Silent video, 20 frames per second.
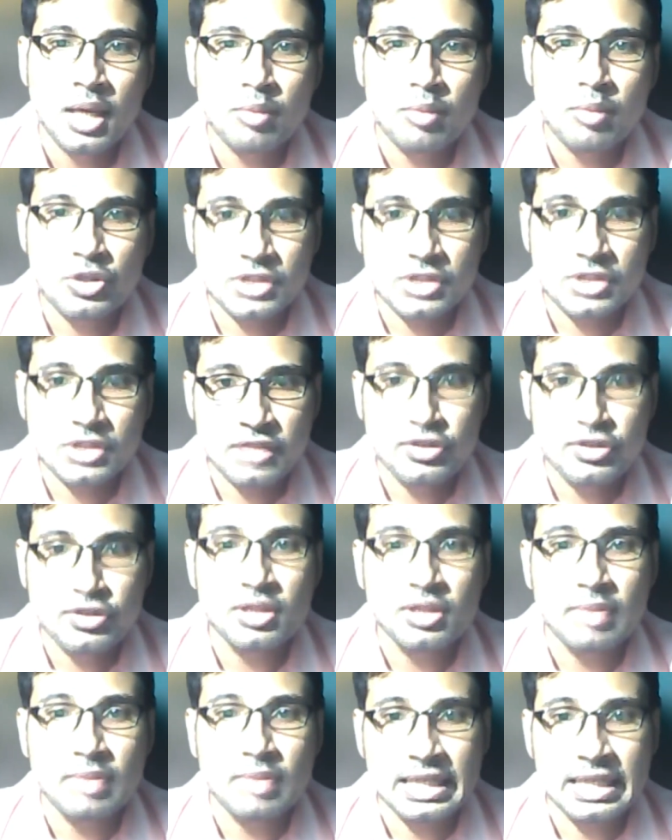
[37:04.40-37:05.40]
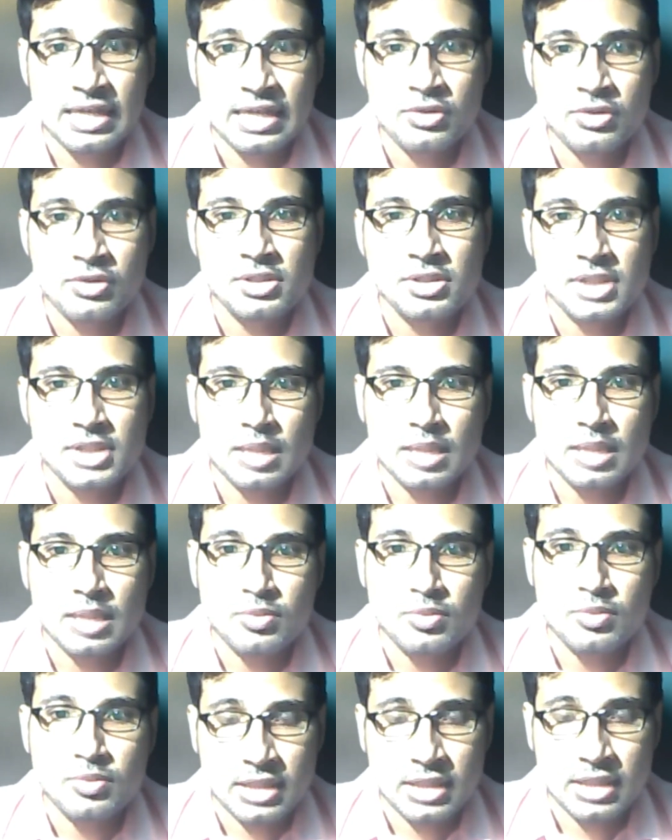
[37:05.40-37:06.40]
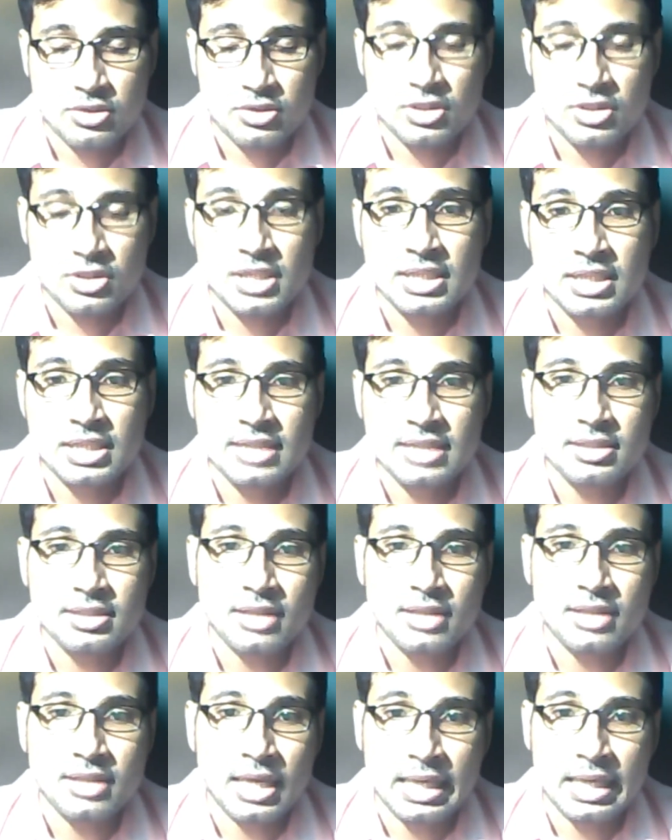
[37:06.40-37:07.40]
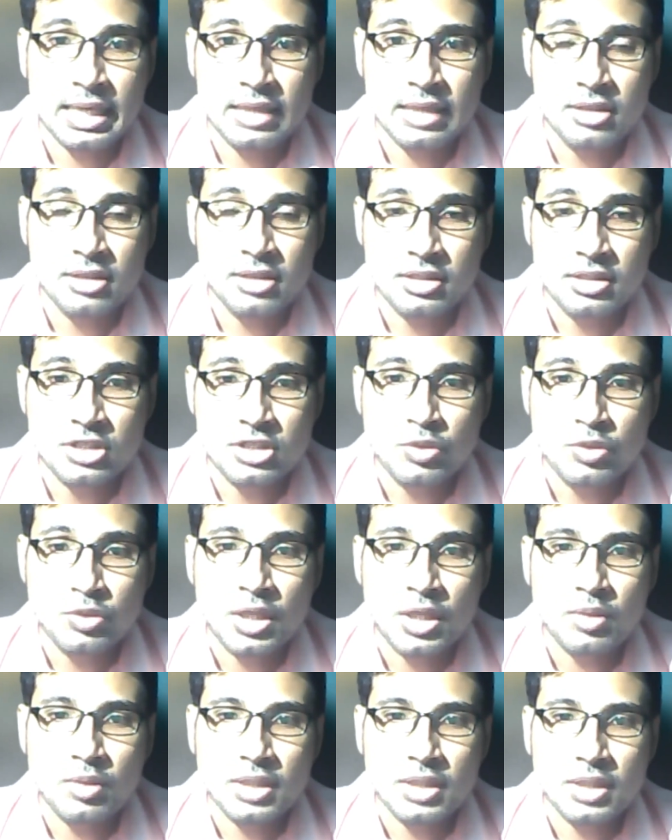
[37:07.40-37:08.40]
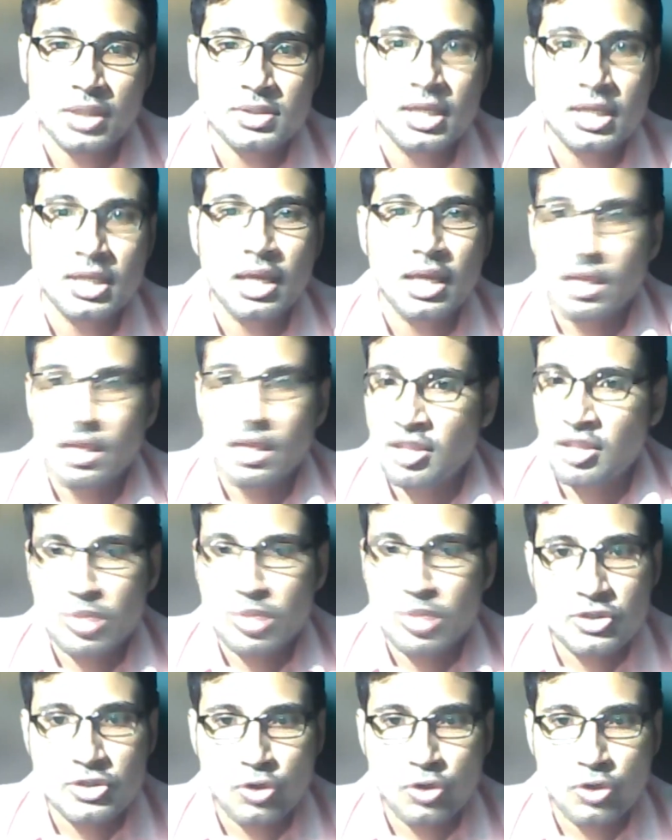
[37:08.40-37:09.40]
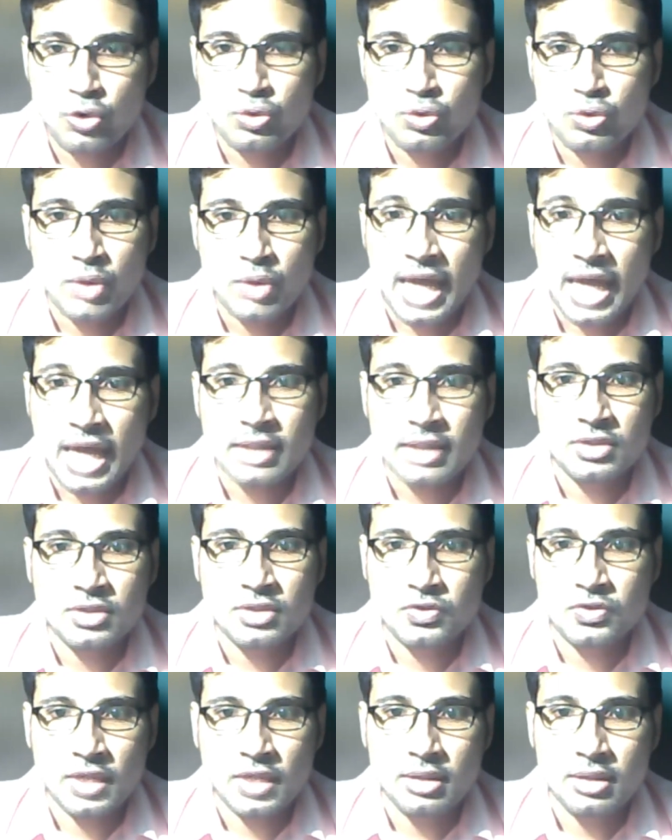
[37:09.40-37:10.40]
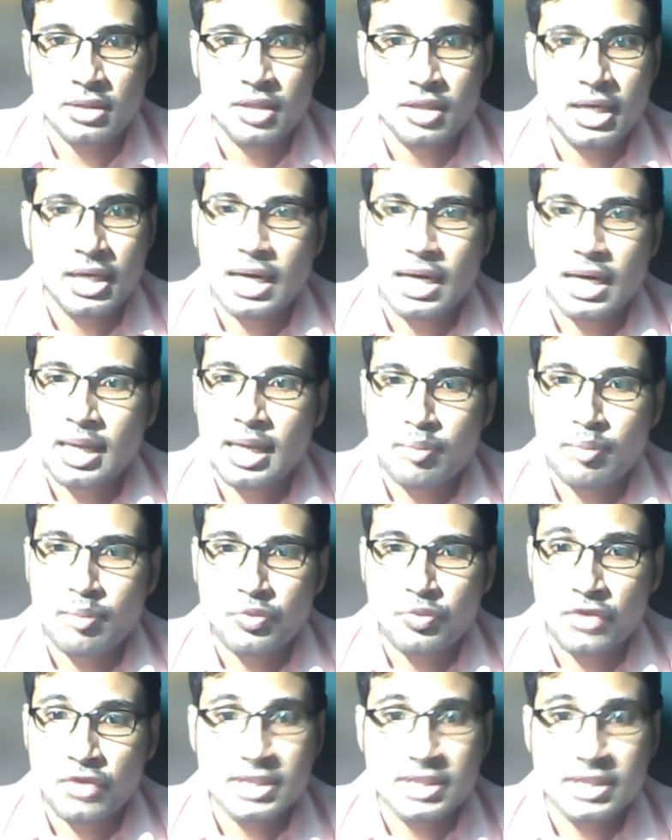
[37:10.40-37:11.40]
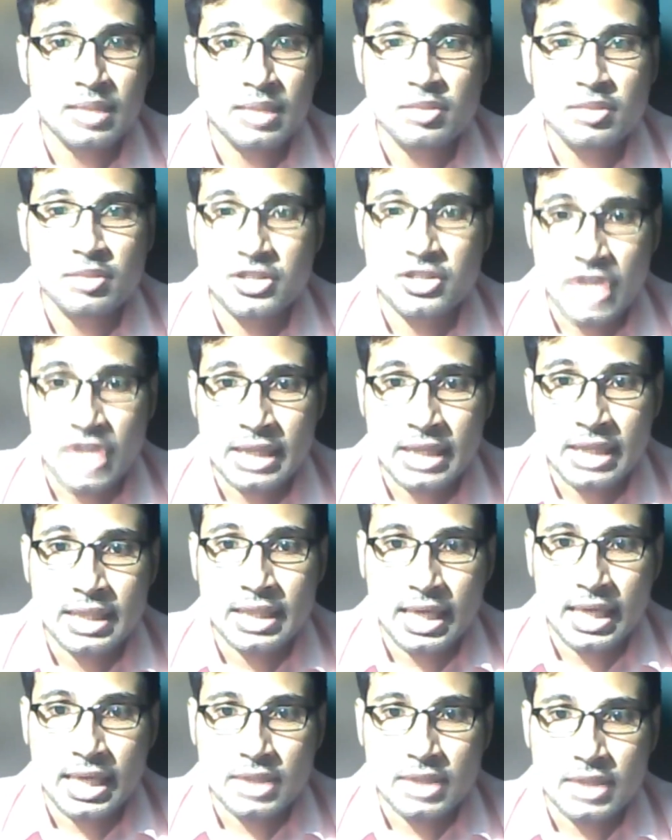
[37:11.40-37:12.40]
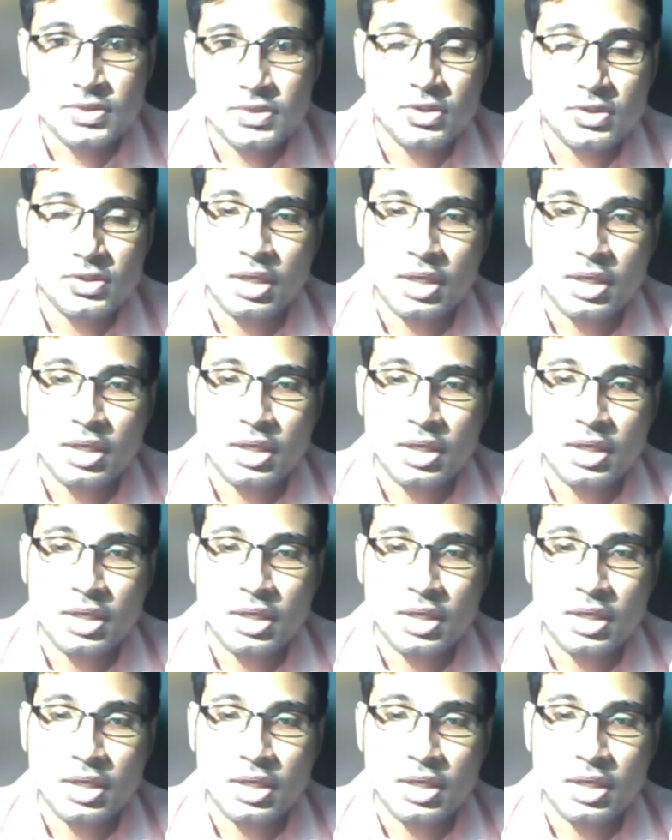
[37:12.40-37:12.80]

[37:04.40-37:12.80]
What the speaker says: because even the multilateral schemes such as DSSI and the G20 ones, they've been slow to act as well. For example, the Chad case,